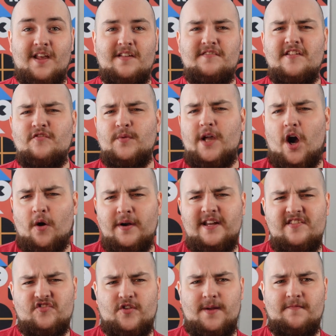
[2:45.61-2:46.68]
Since we already
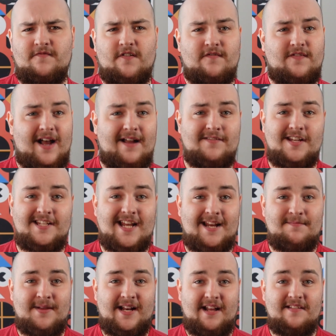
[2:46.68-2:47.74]
streamed for 5 to
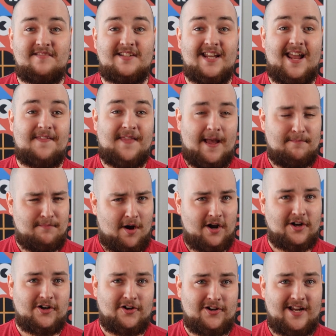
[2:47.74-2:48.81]
10 minutes to get that
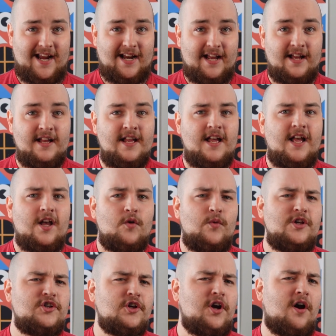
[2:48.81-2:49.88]
monitor data,
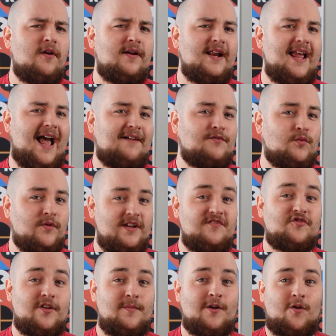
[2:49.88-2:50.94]
we should already have a
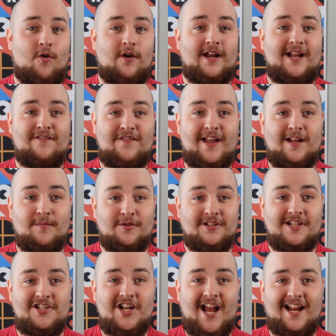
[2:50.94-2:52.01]
Restream recording available
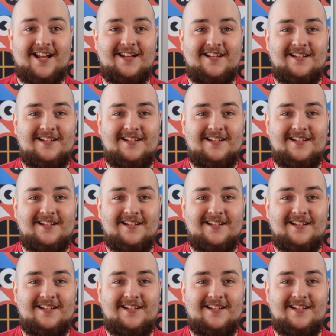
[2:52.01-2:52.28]
to check.